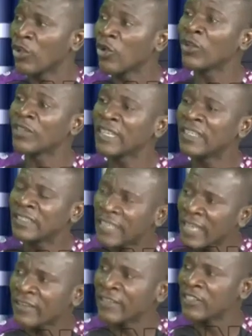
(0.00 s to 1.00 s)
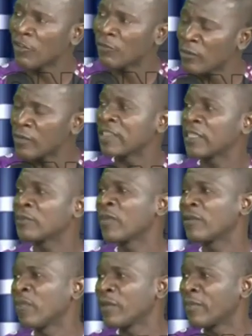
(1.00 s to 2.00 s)
on the integrity of public statement
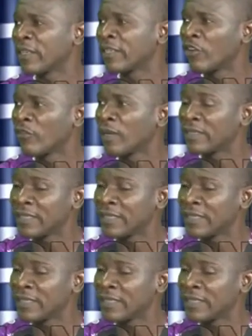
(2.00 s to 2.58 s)
made by the government,